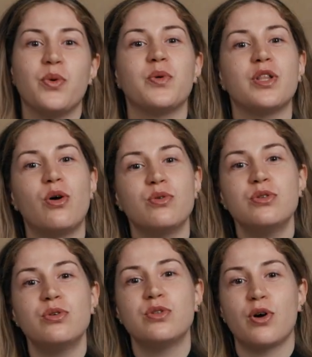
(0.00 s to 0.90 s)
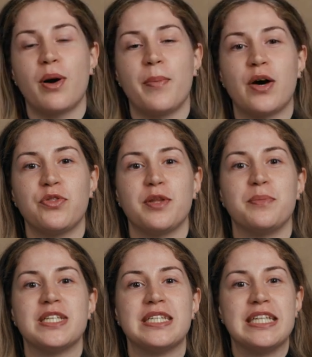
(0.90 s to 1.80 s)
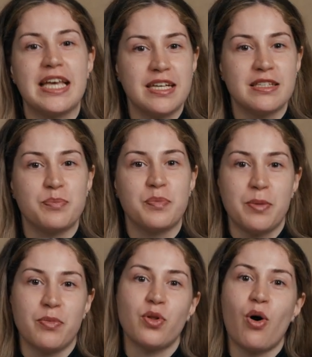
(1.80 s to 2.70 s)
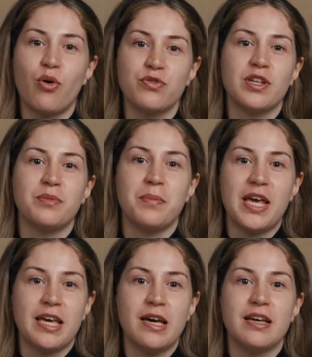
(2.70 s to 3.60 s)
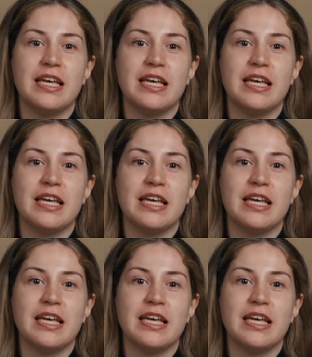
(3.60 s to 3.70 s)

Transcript: We will also talk about the mistakes people often make